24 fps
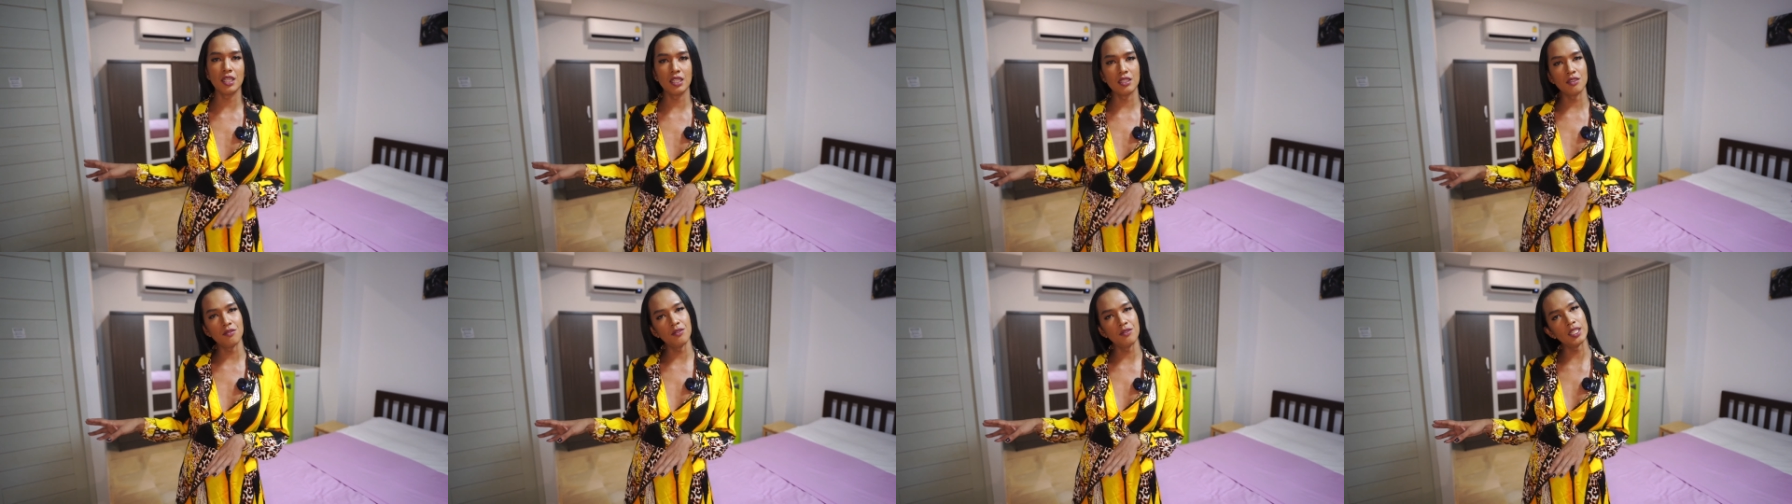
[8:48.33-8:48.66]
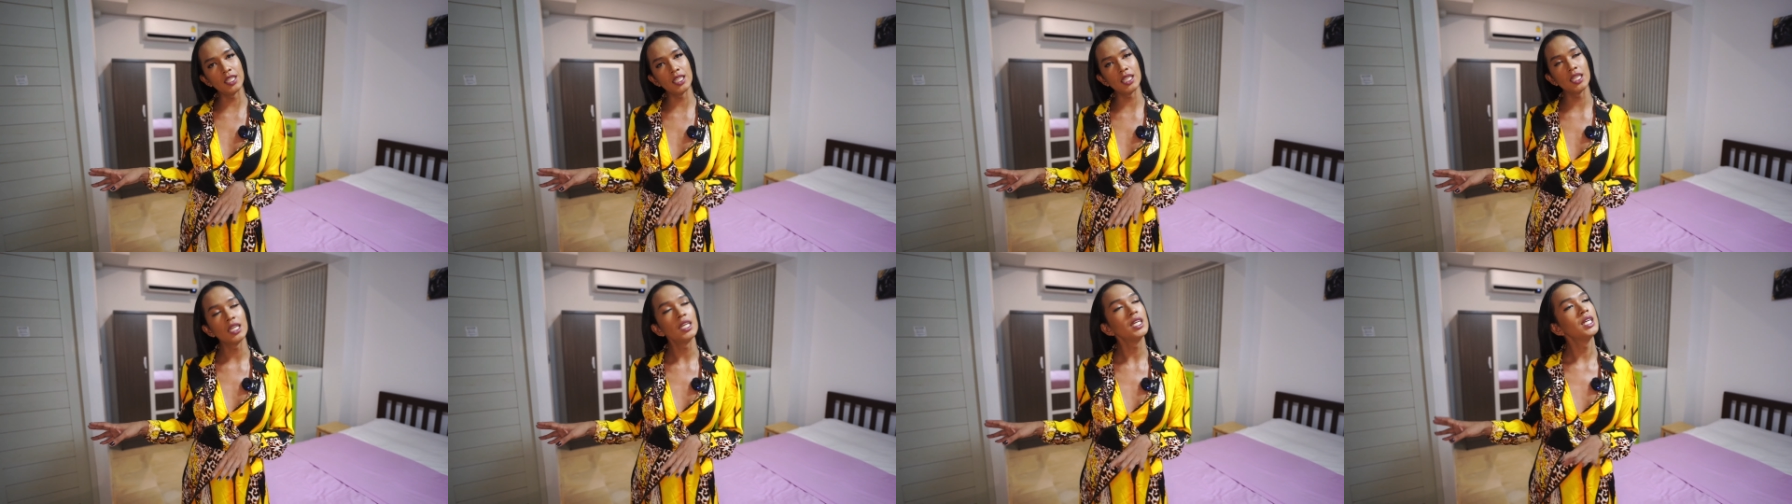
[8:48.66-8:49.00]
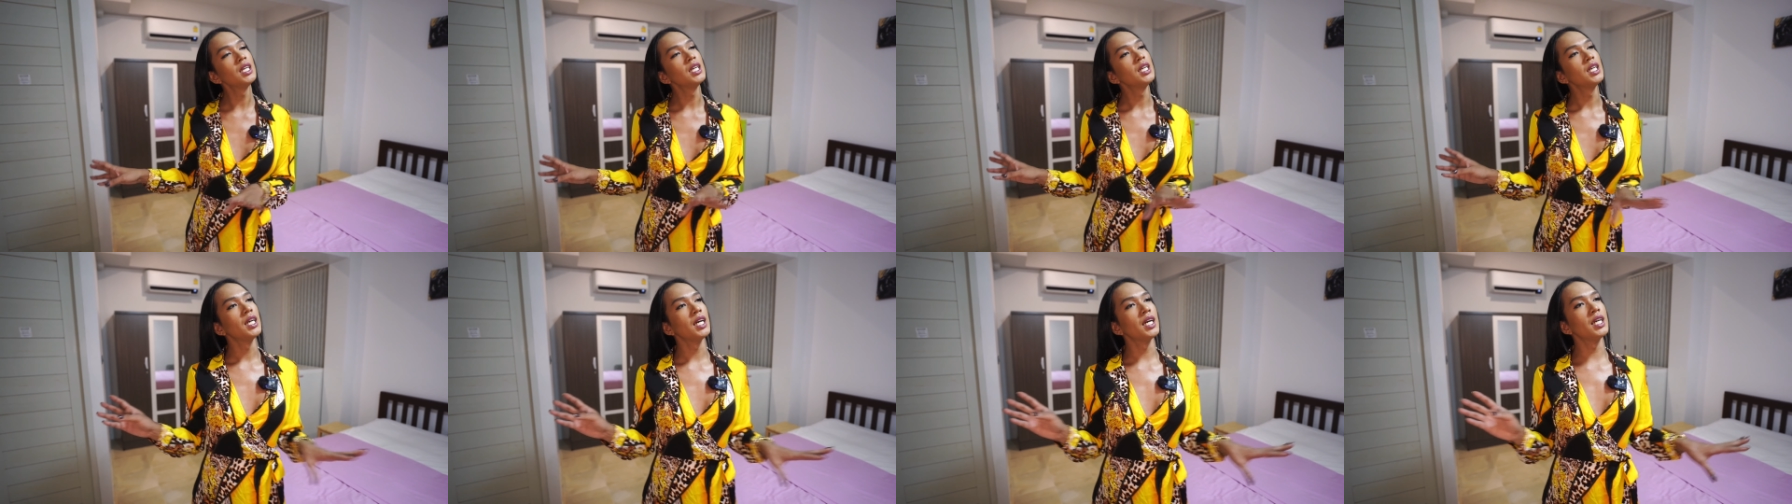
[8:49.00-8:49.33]
Netflix,
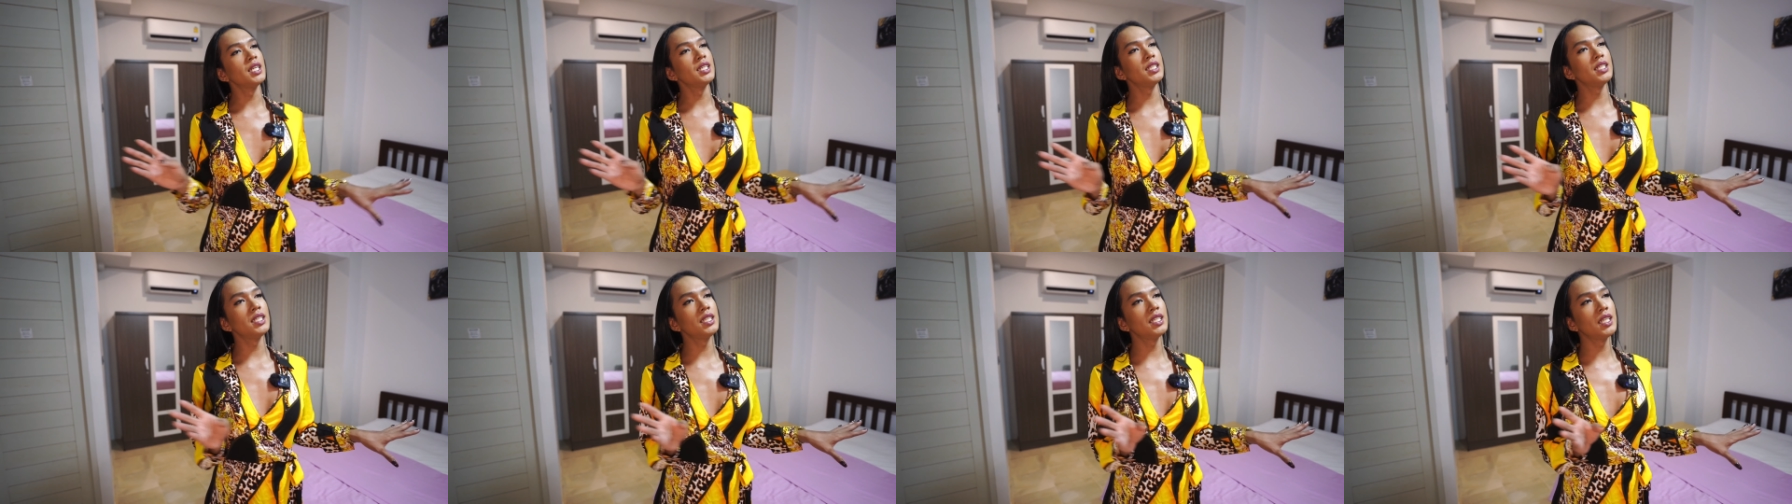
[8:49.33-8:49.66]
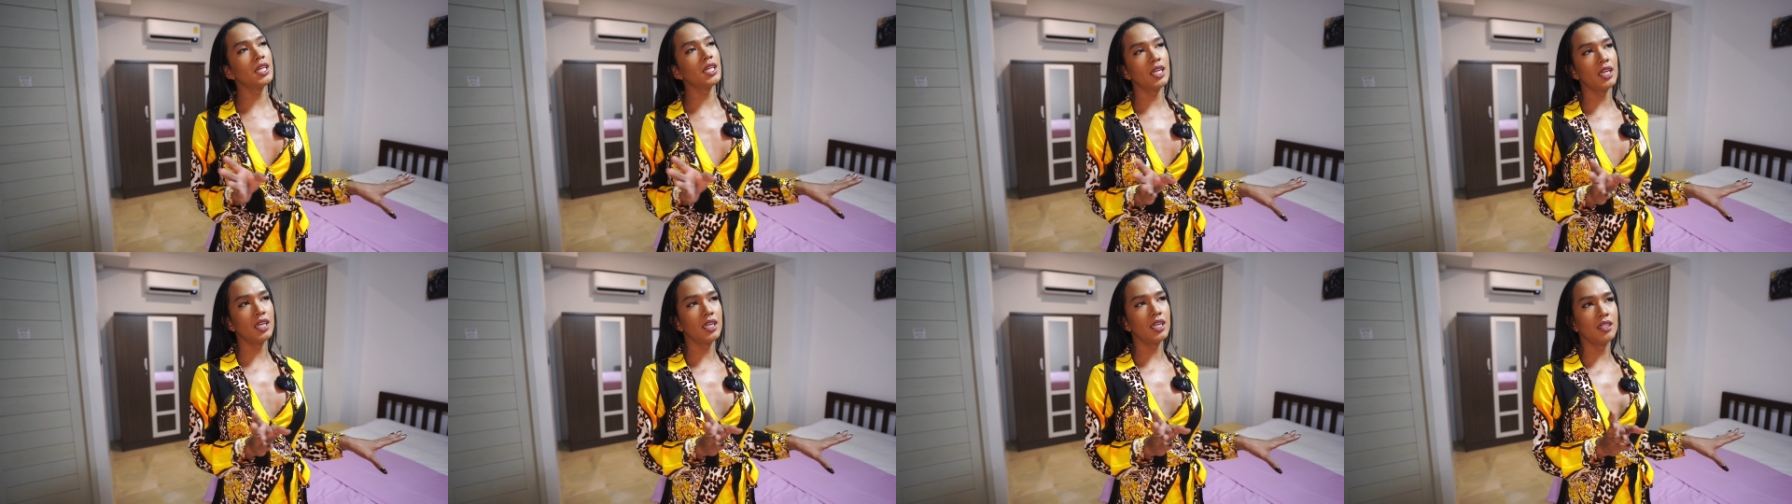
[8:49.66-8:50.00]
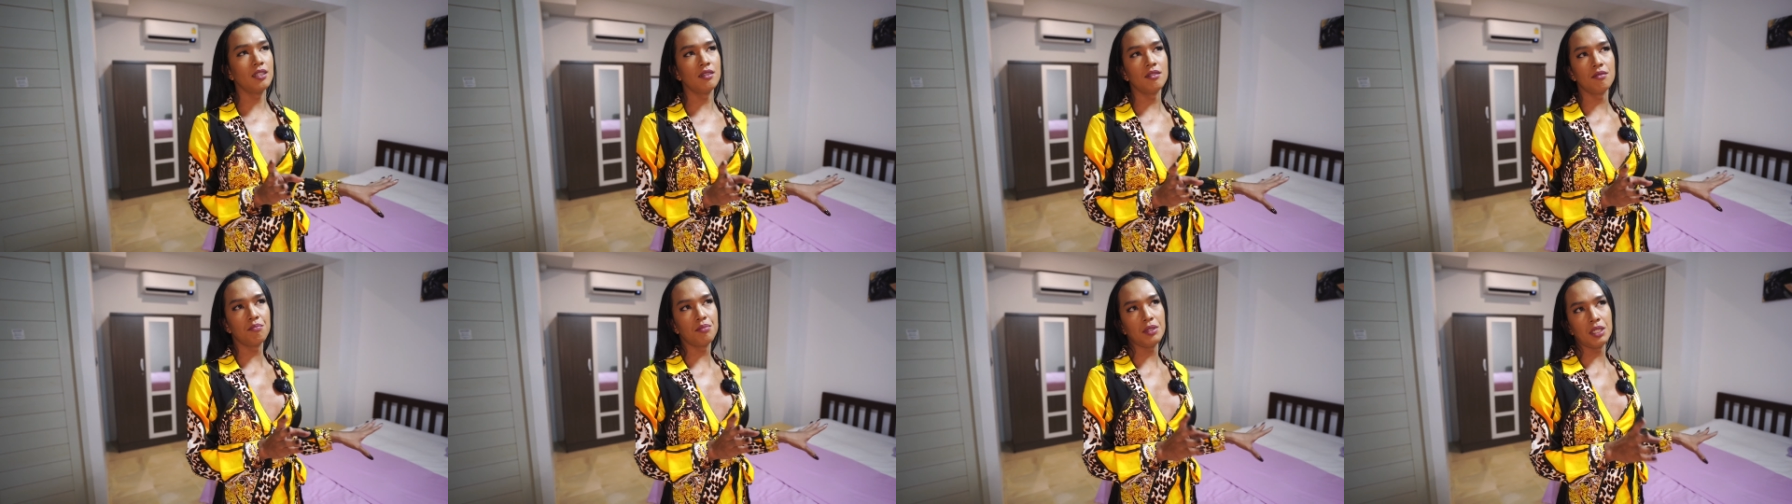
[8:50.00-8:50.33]
and
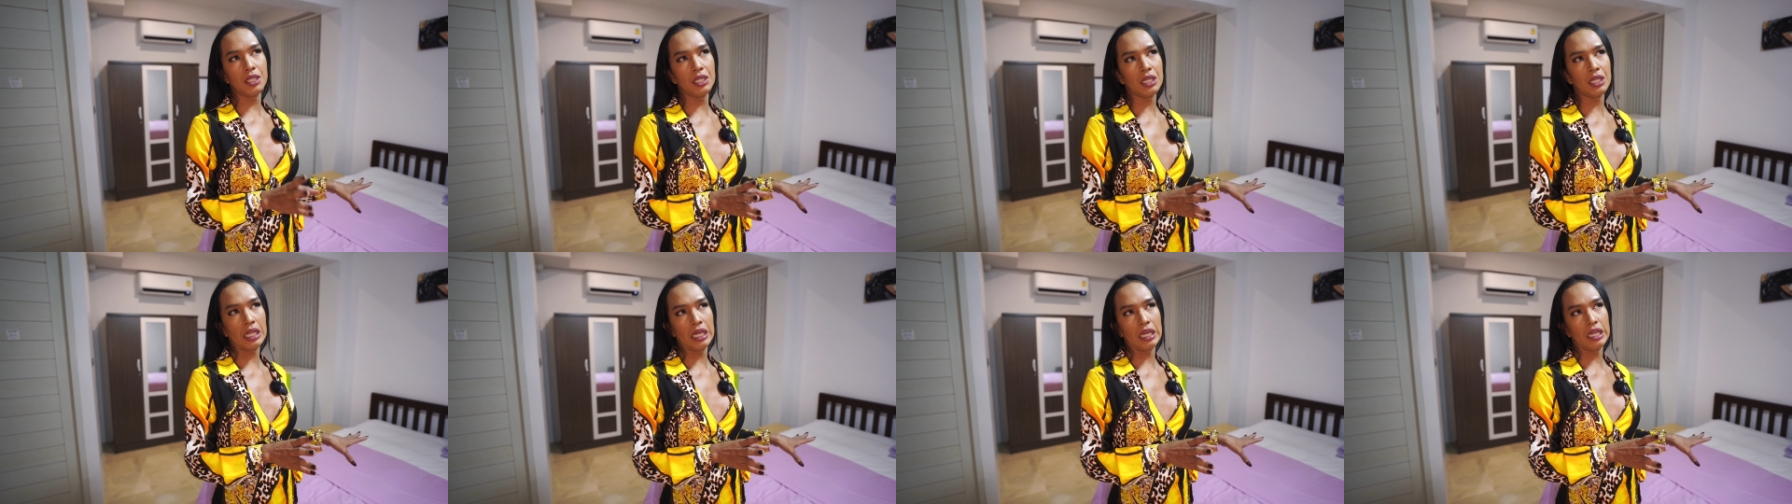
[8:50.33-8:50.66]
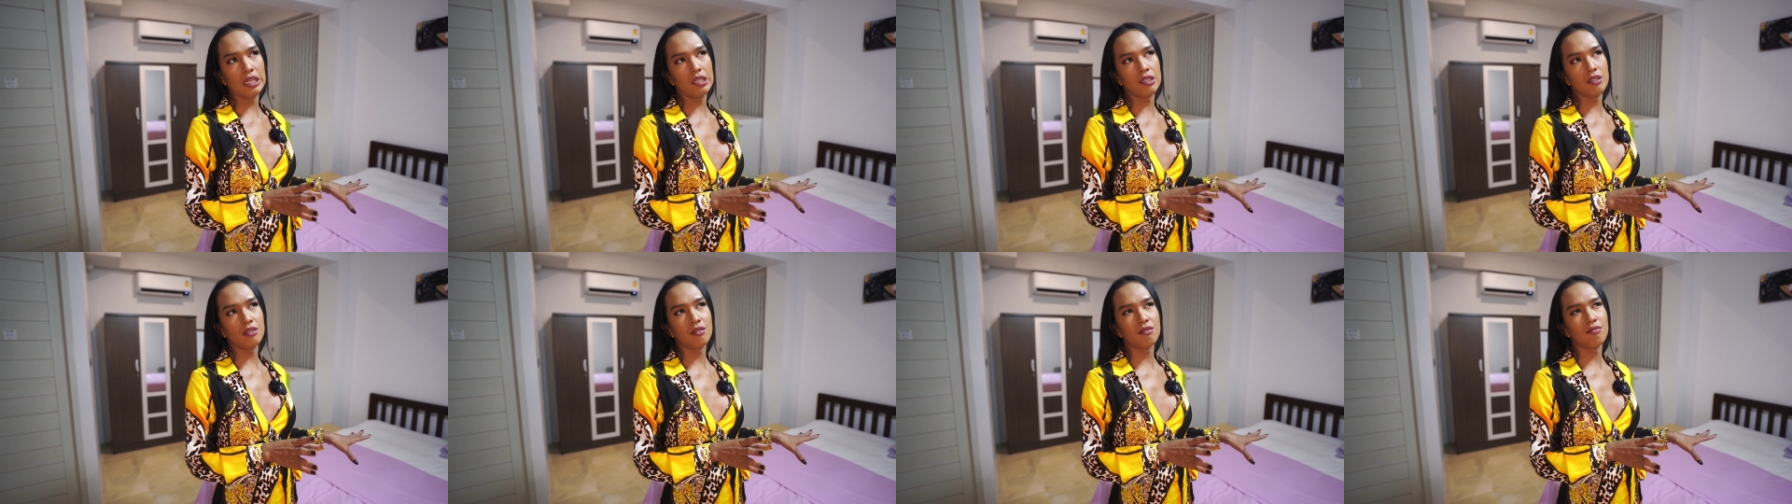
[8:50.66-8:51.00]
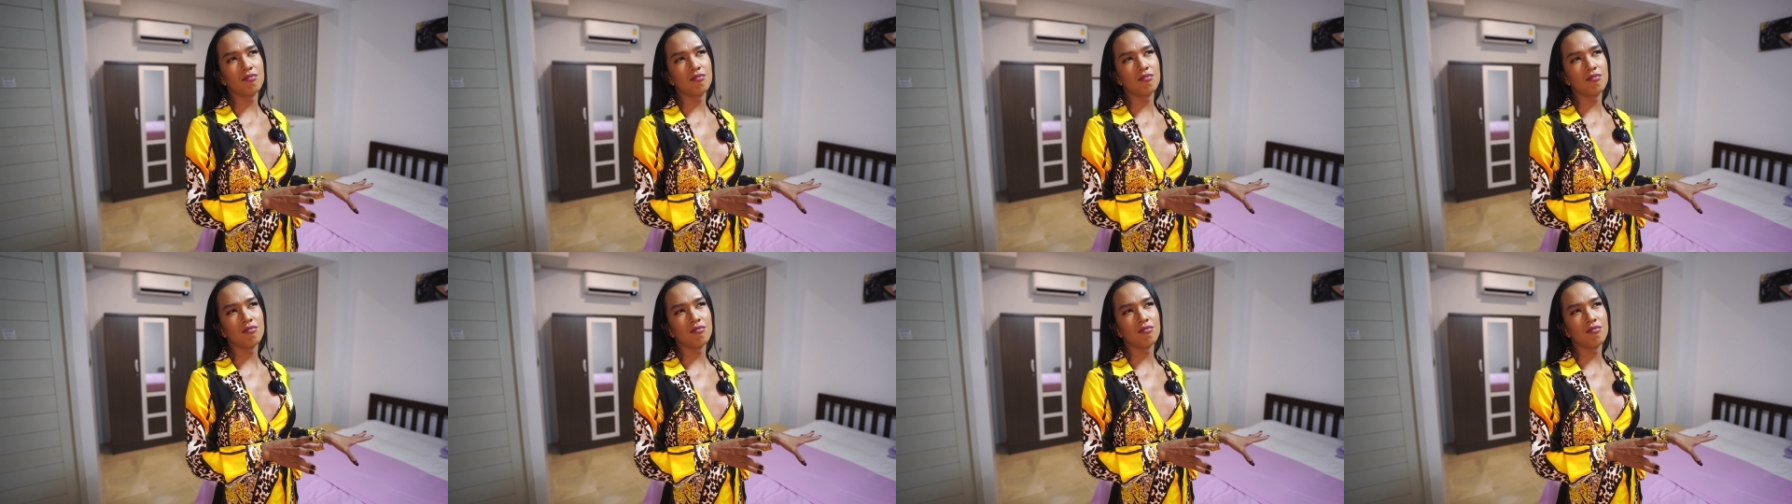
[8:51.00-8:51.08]
then be like